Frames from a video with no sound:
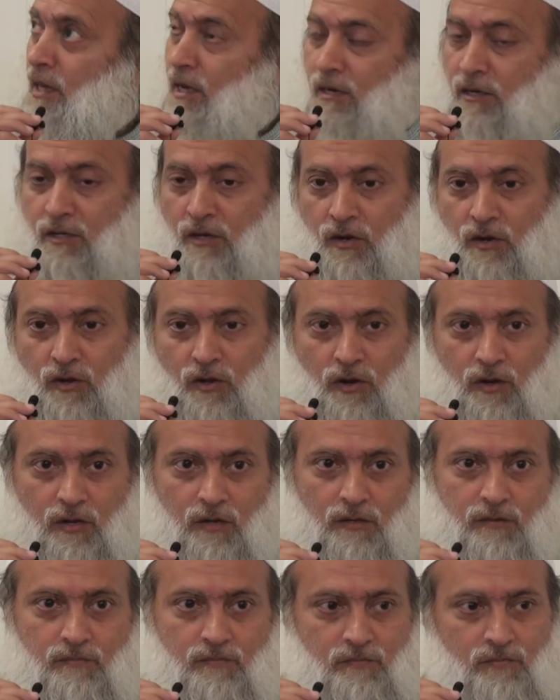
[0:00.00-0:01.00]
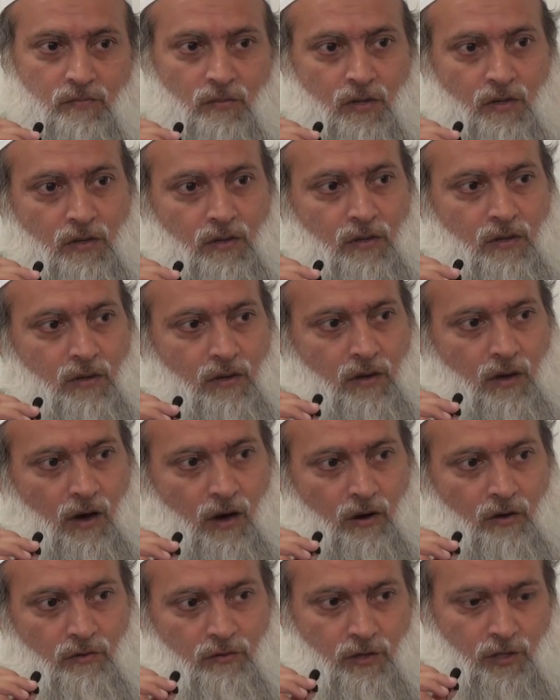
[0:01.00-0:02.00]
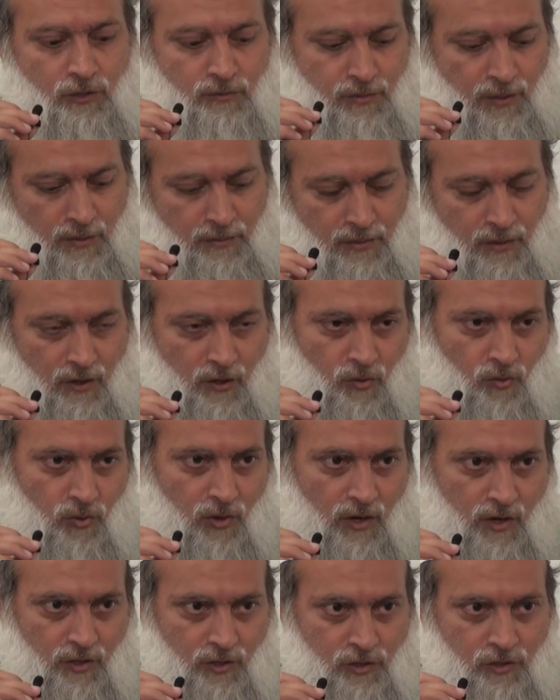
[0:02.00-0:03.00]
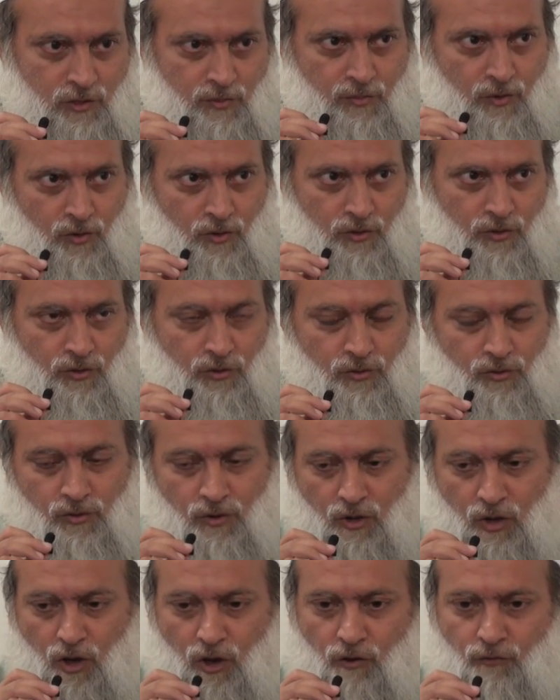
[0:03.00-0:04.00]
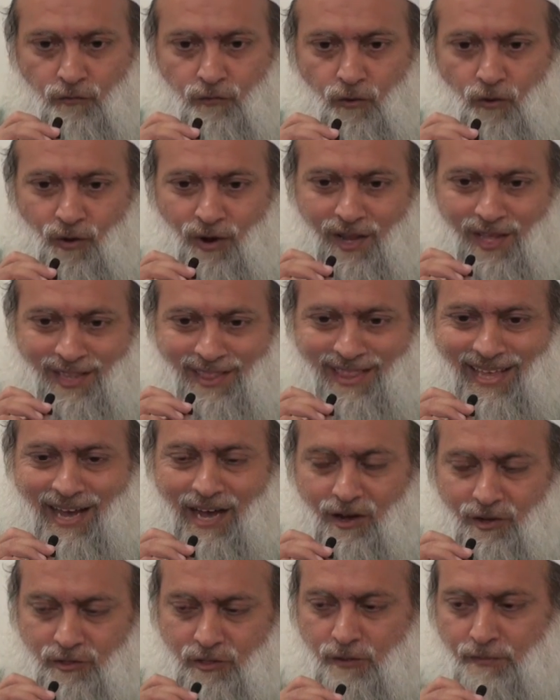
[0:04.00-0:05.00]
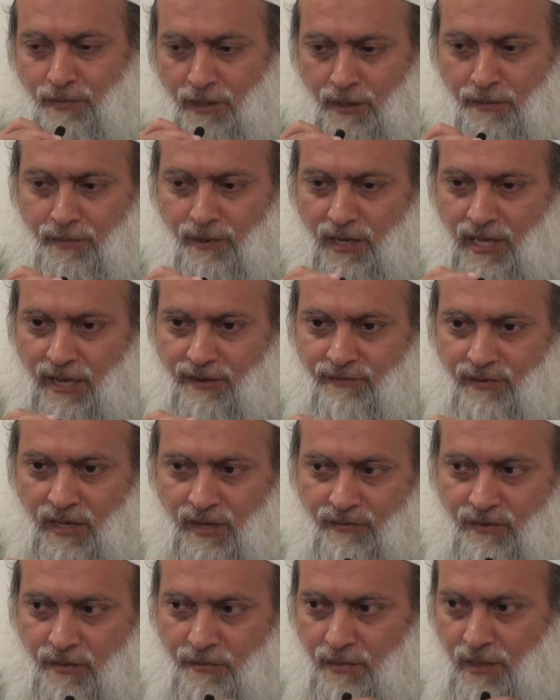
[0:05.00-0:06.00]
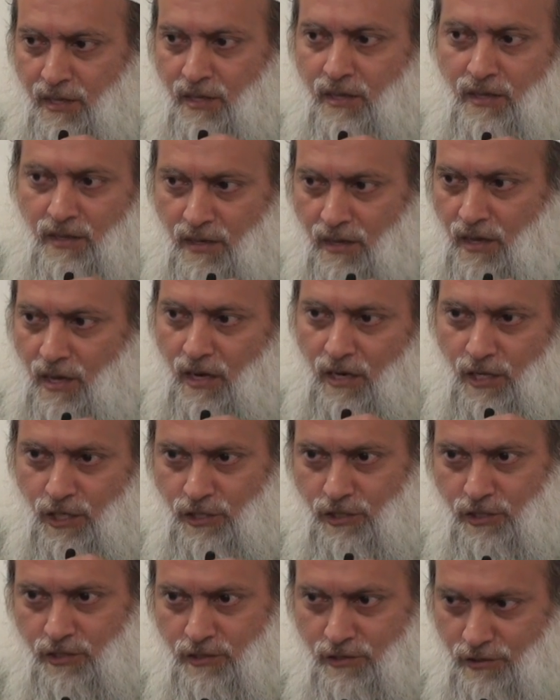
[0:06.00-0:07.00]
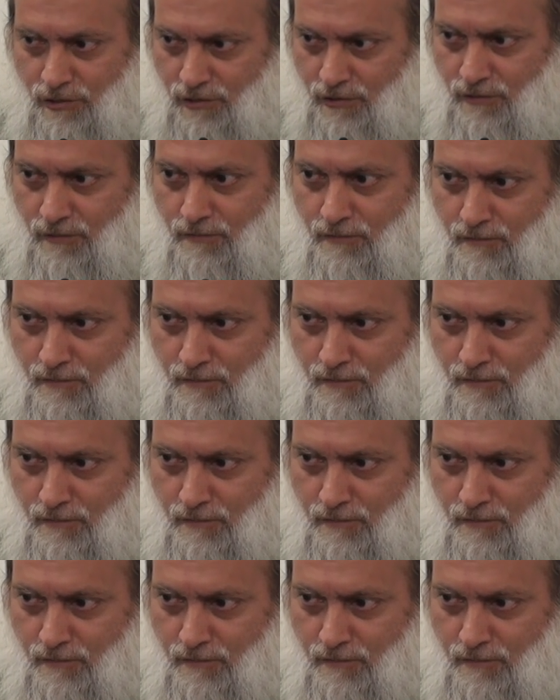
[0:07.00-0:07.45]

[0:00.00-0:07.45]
that, you know, look, all of these people are willing to support you. 40,000 people have given me allegiance